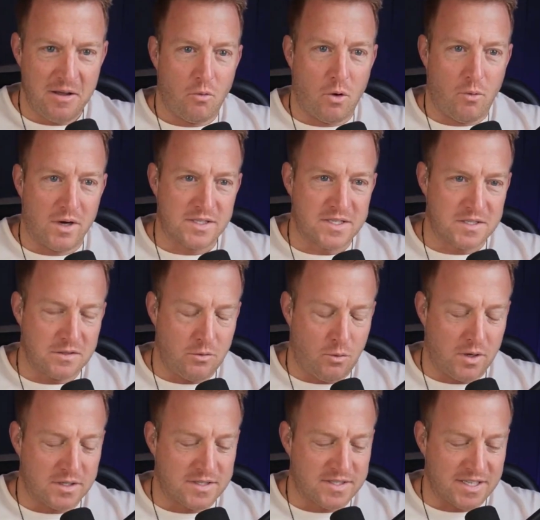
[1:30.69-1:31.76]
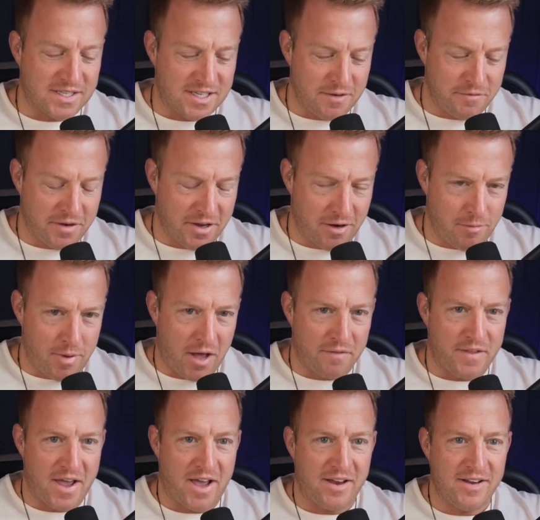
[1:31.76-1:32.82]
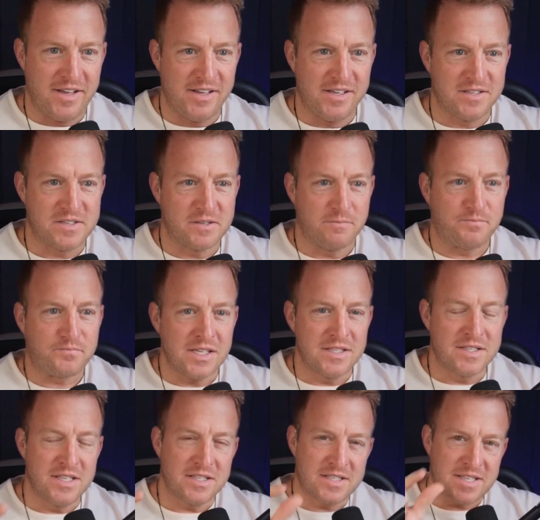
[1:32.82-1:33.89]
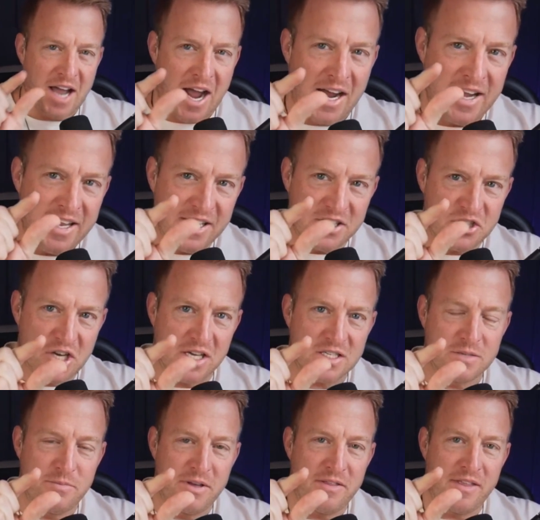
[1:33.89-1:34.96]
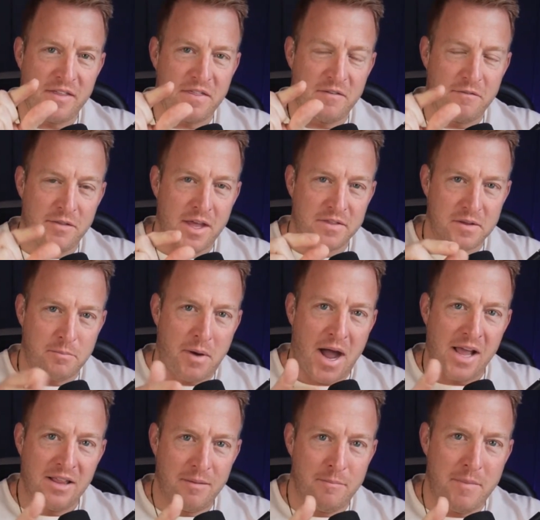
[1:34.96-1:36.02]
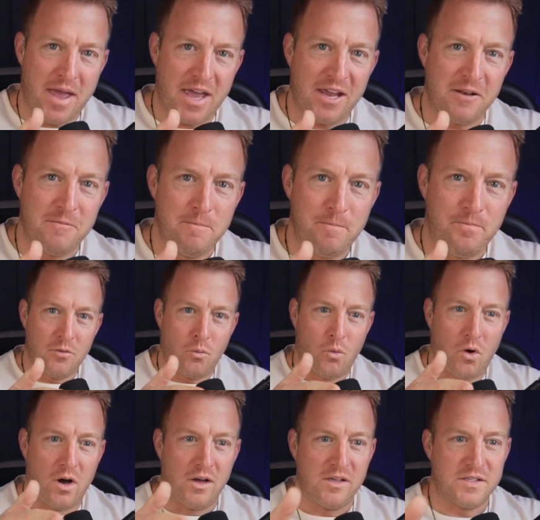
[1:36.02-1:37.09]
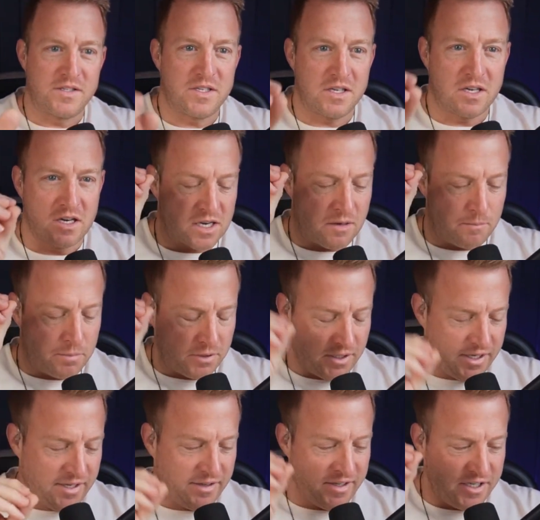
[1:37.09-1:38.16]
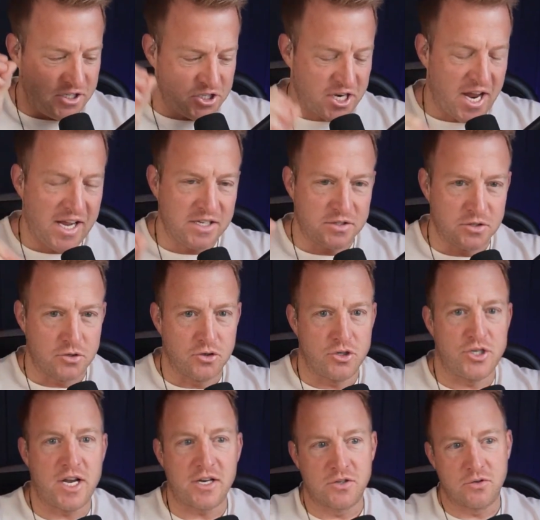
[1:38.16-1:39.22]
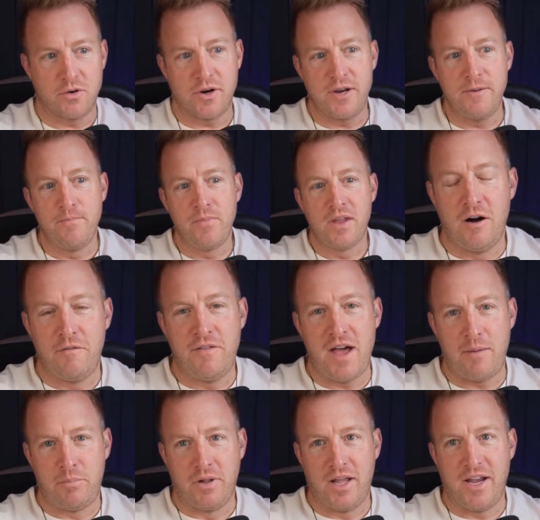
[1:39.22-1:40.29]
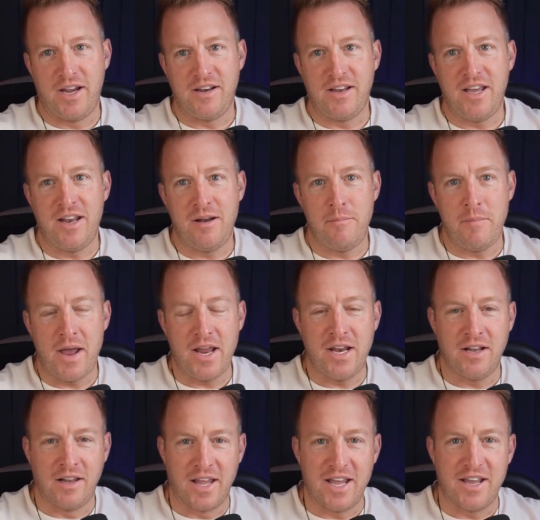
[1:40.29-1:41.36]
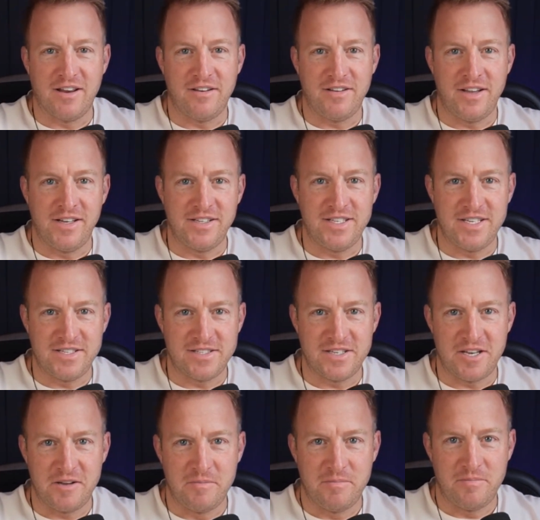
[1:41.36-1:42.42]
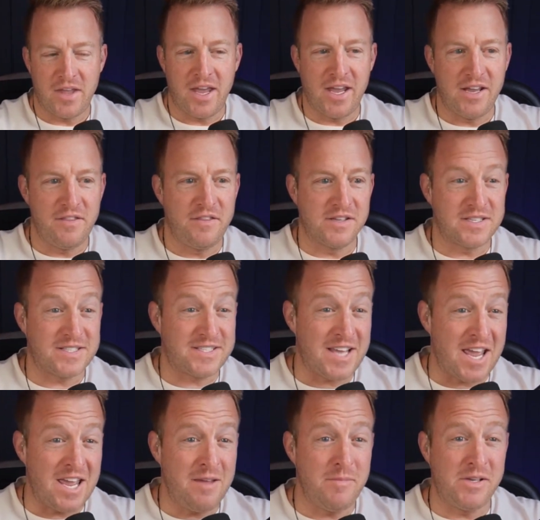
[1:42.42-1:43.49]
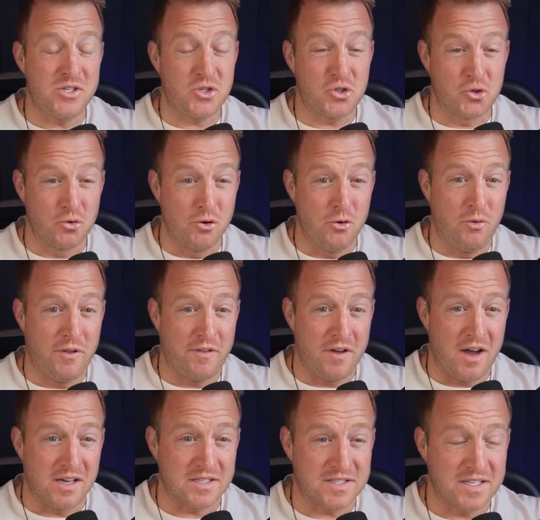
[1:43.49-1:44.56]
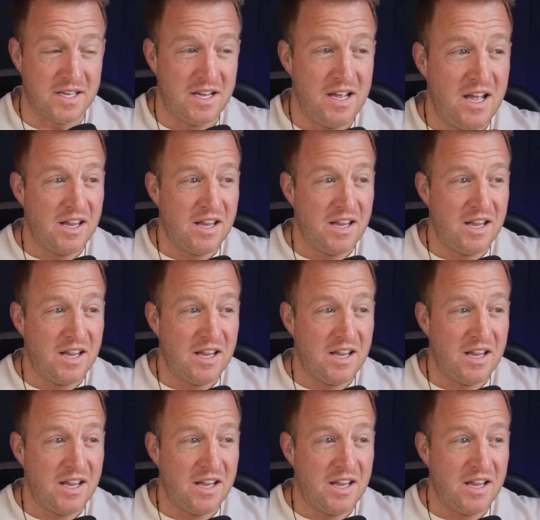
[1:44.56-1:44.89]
Well, what's significant about that is this tiny adjustment that the pilot made was completely changed the trajectory of that plane and it made it land in DC. And the same is true with us.